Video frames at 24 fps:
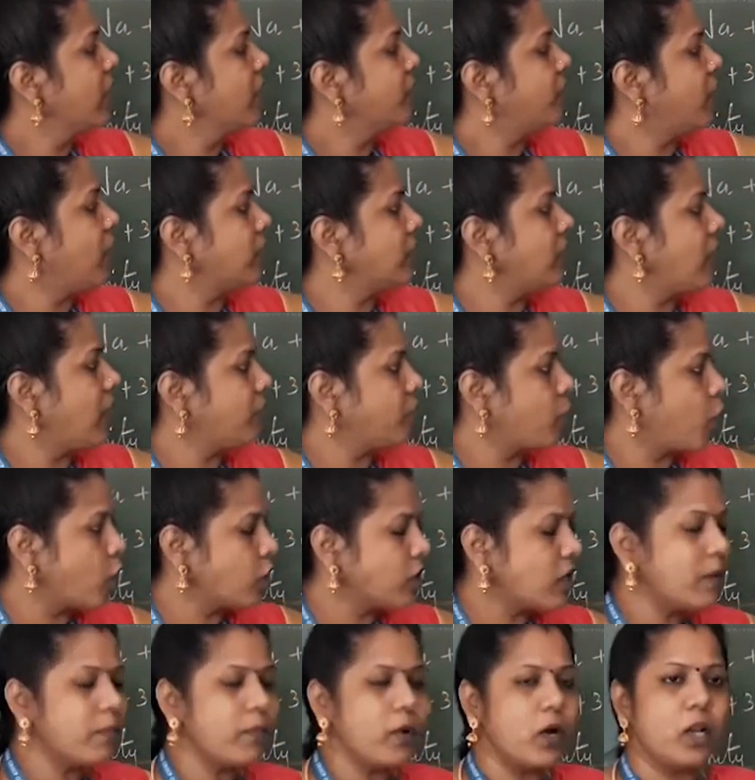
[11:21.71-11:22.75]
For the
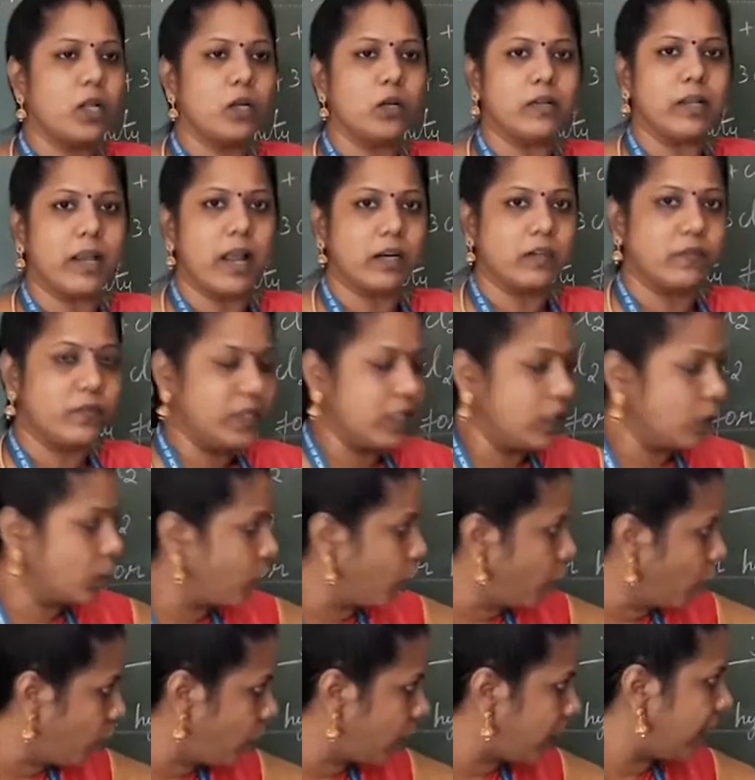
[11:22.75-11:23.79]
water molecule react with the
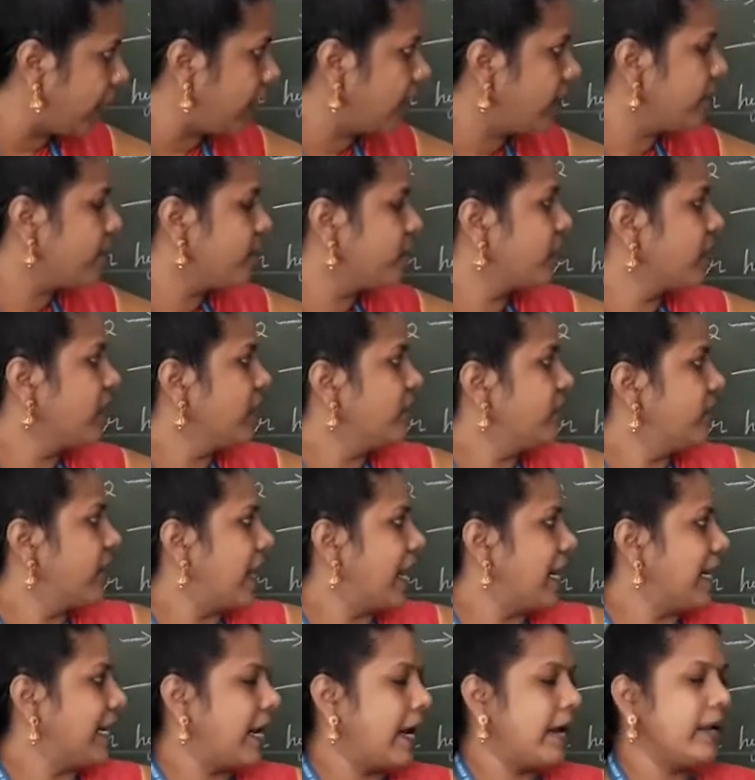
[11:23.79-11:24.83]
chlorine, you
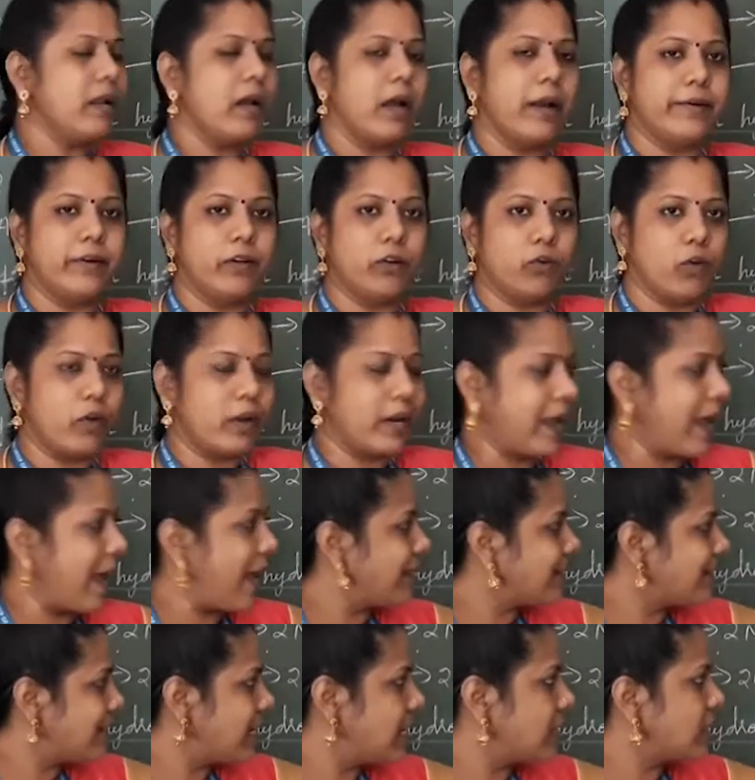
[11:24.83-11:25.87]
can get hydrochloric
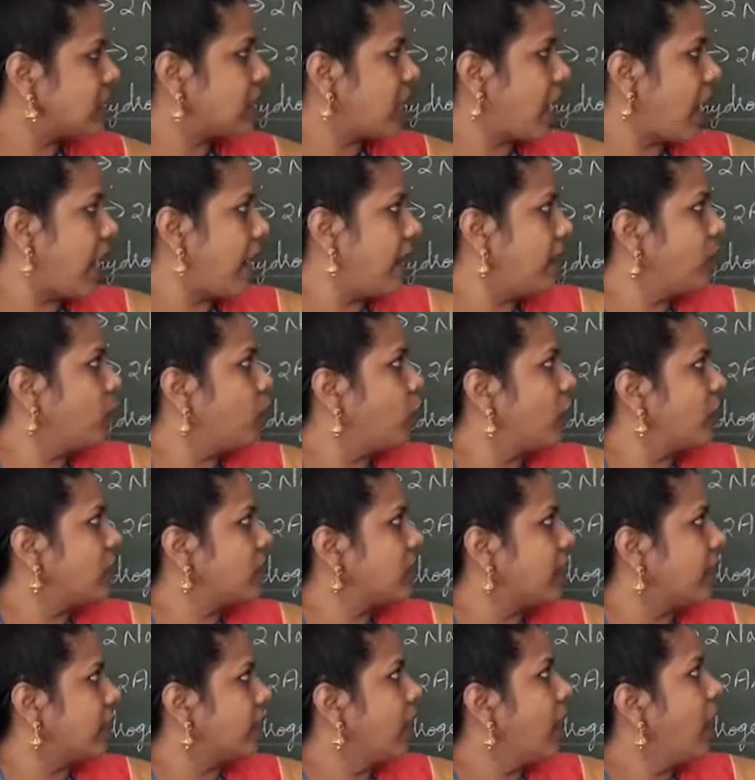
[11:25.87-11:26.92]
acids and what is
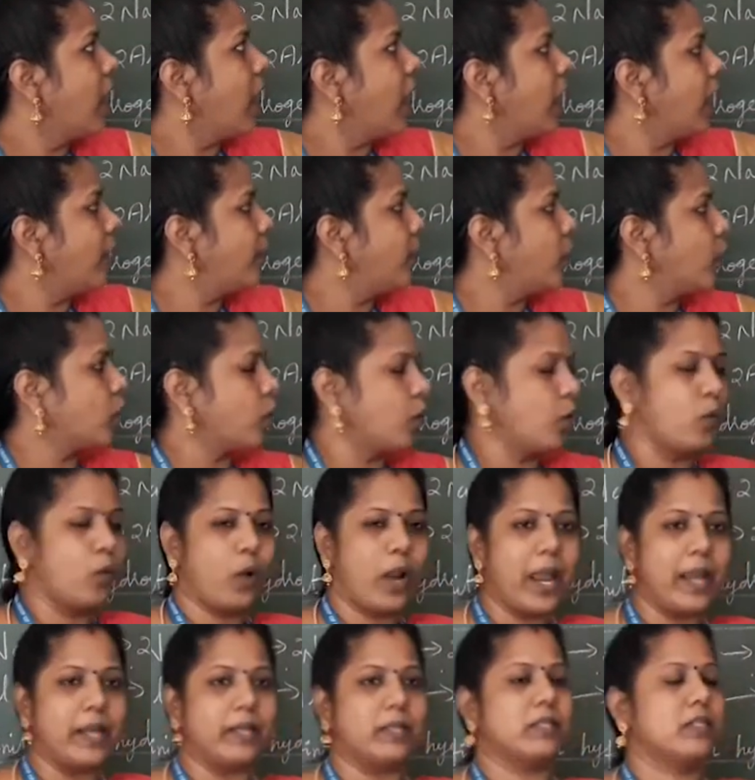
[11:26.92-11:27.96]
that
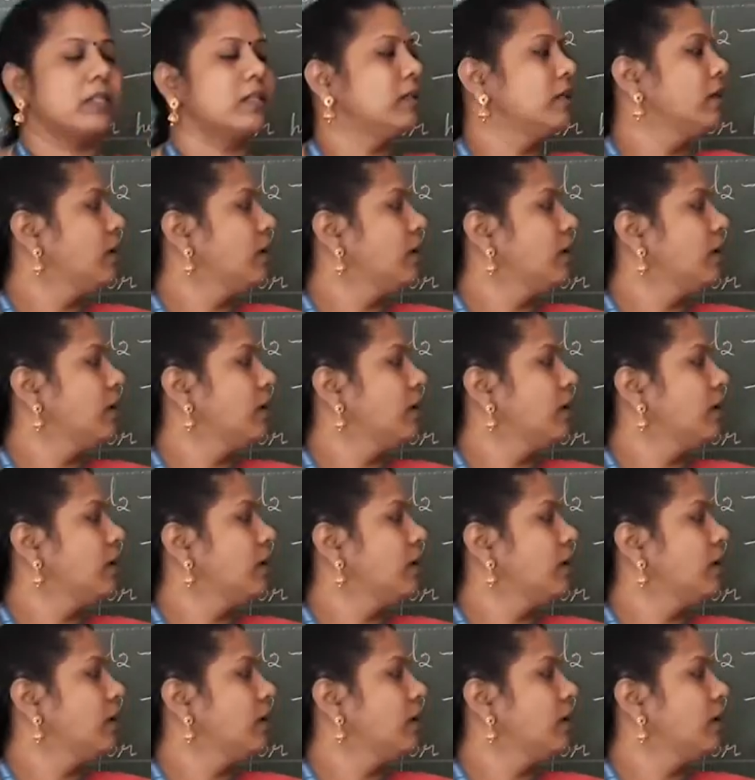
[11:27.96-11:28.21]
hypochlorite.